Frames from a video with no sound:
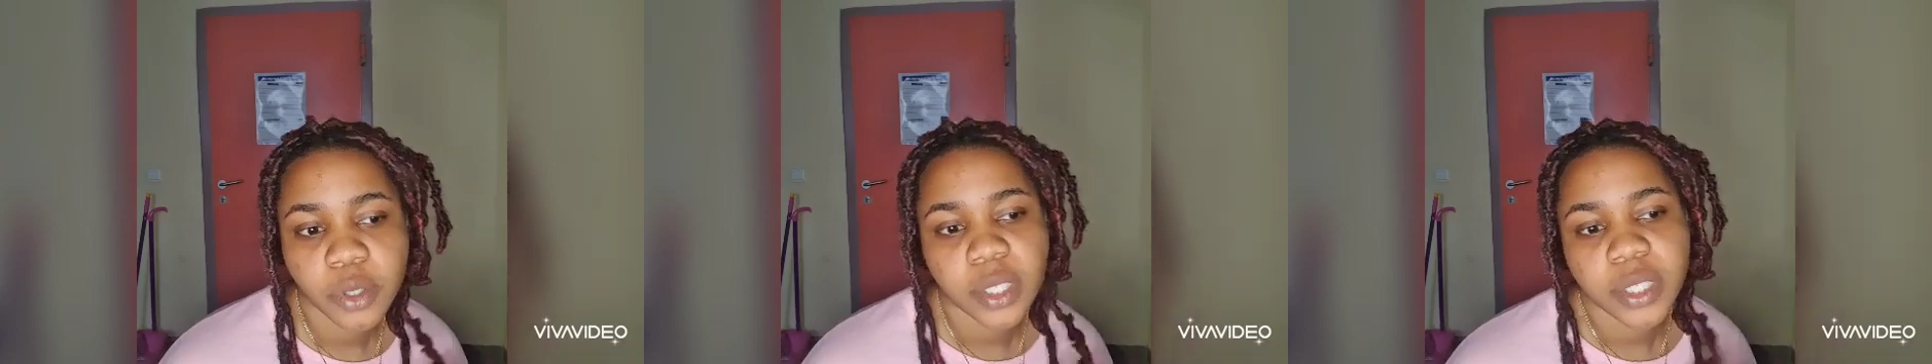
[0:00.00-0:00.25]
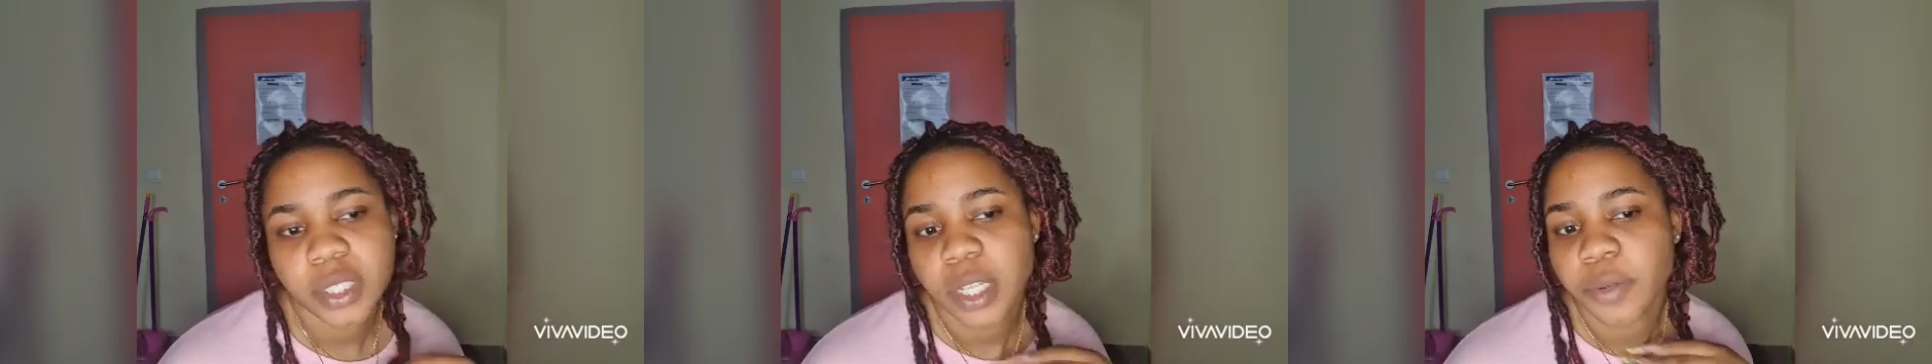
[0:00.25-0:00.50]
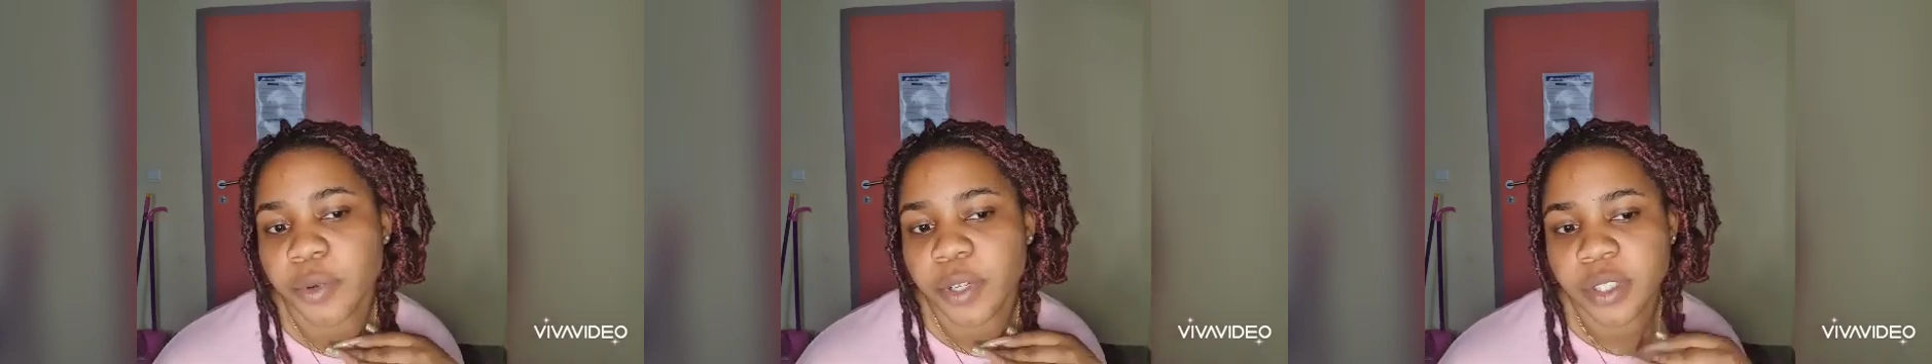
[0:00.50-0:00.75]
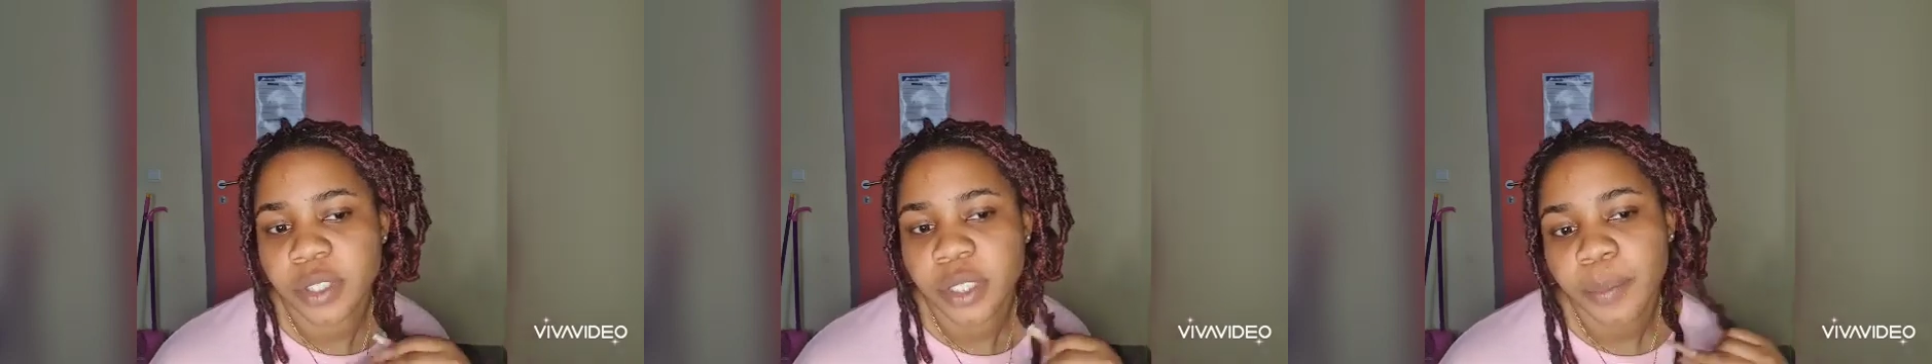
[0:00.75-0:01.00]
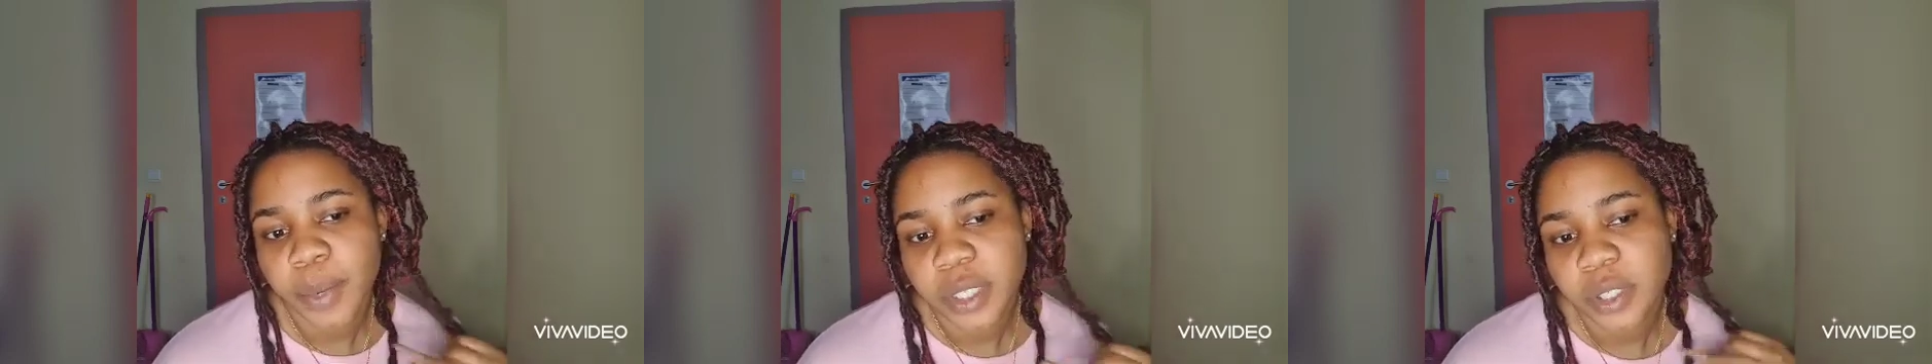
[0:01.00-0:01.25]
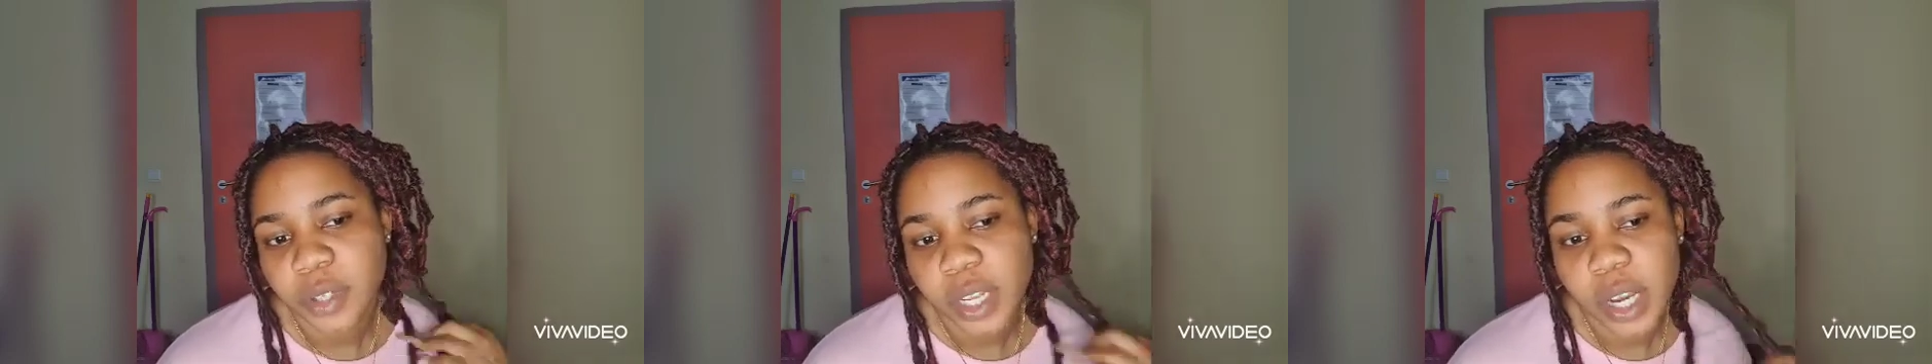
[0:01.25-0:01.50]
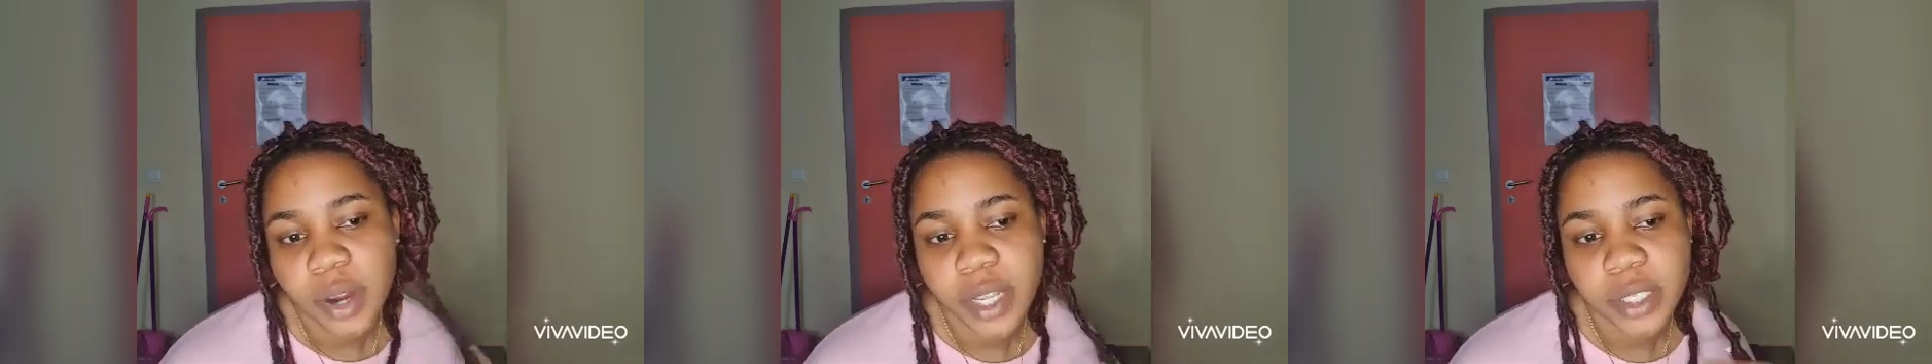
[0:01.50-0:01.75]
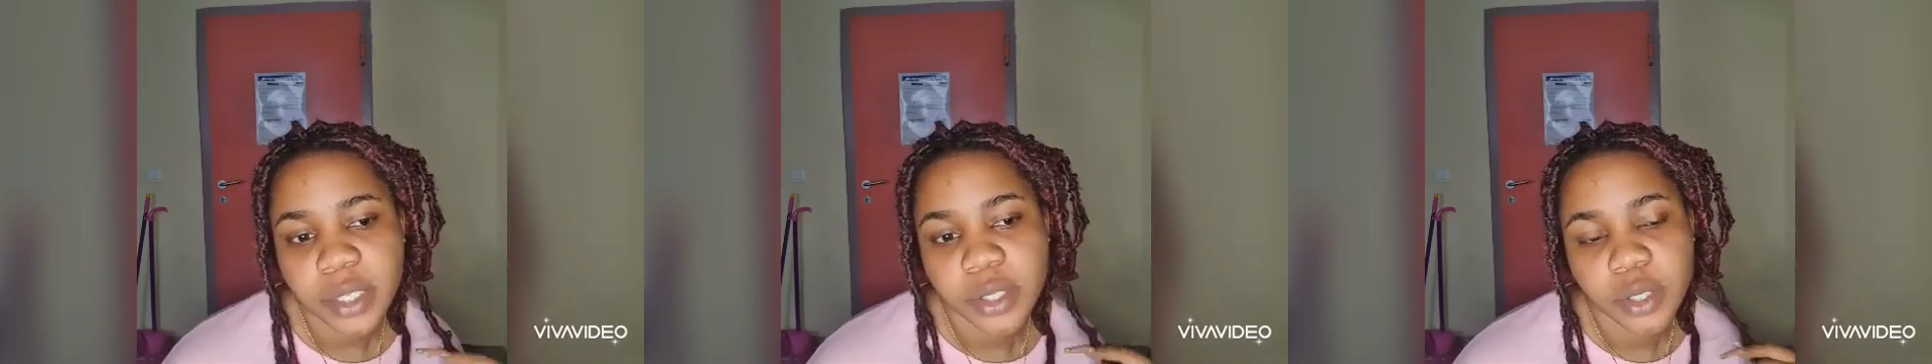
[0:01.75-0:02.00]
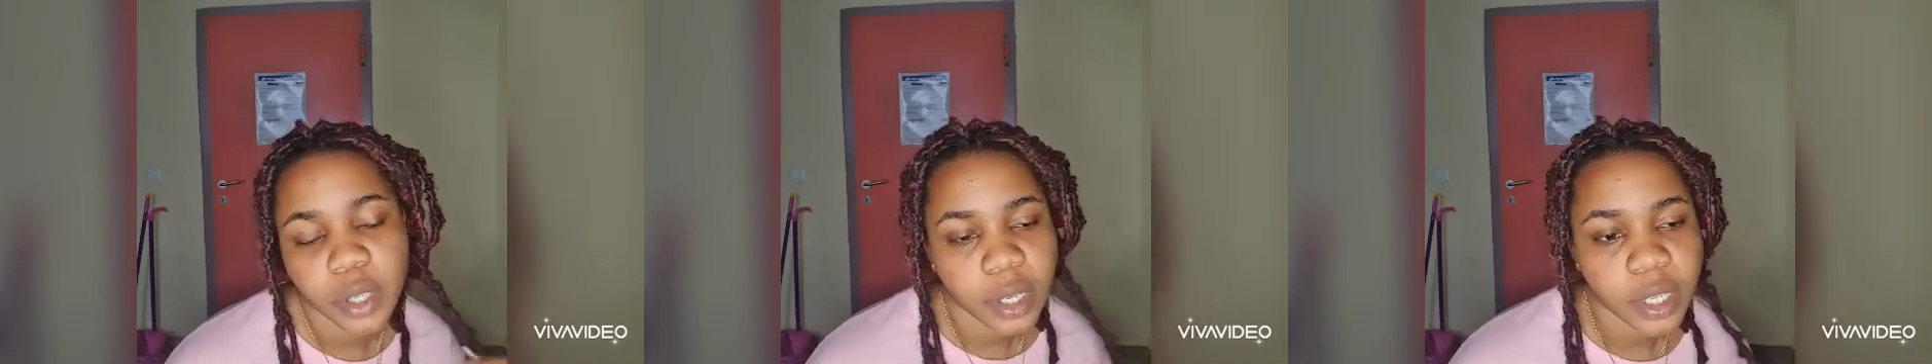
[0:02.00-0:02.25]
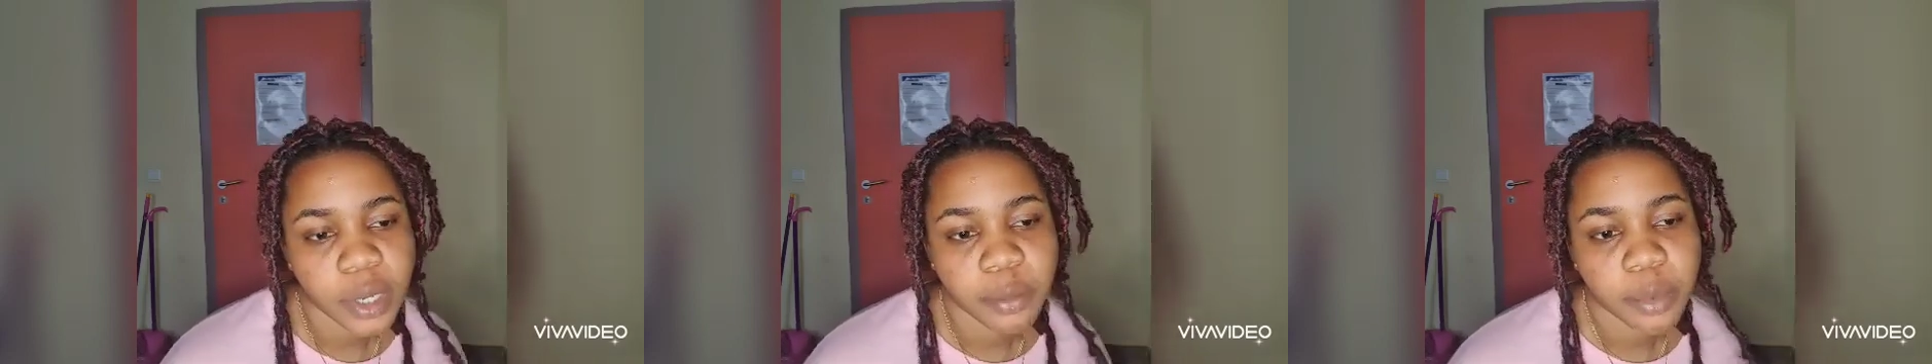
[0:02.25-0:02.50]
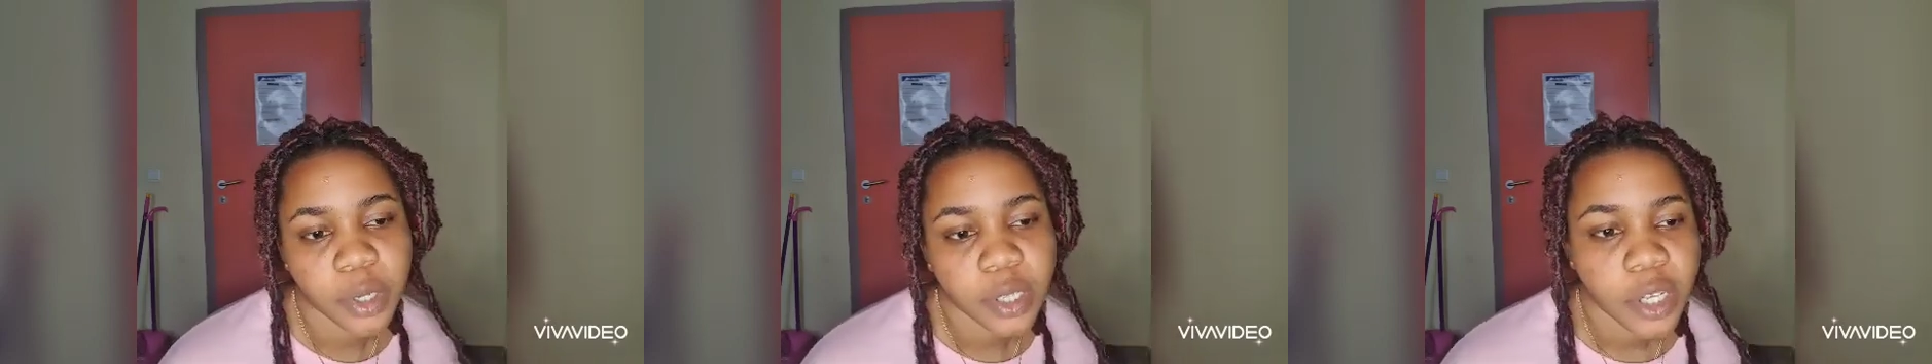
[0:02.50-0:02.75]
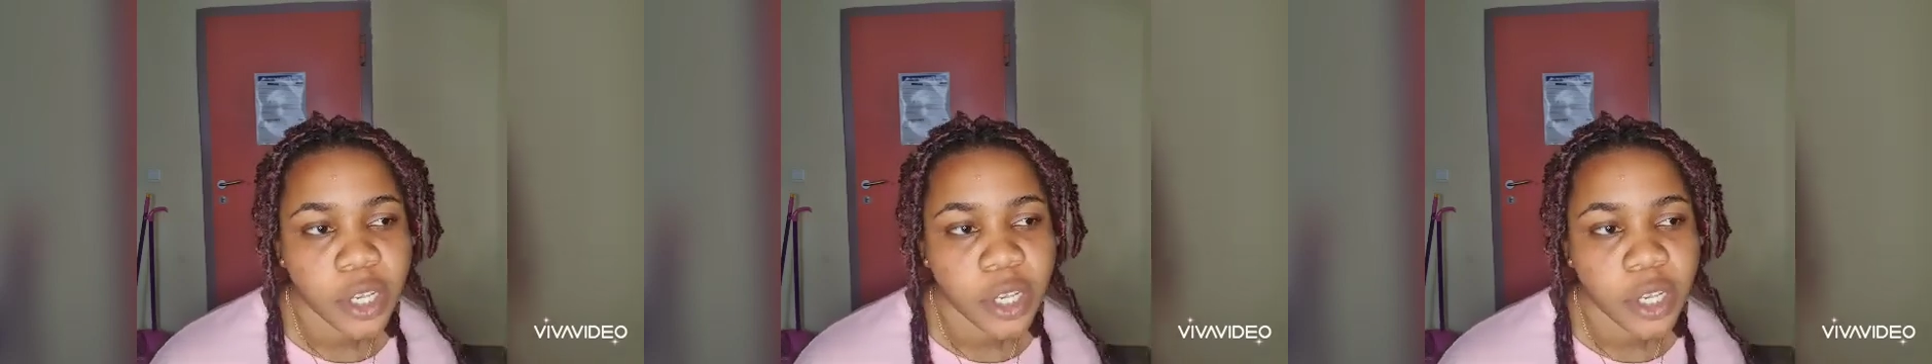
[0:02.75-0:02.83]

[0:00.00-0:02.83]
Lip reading: Understand what that particular writing is talking about.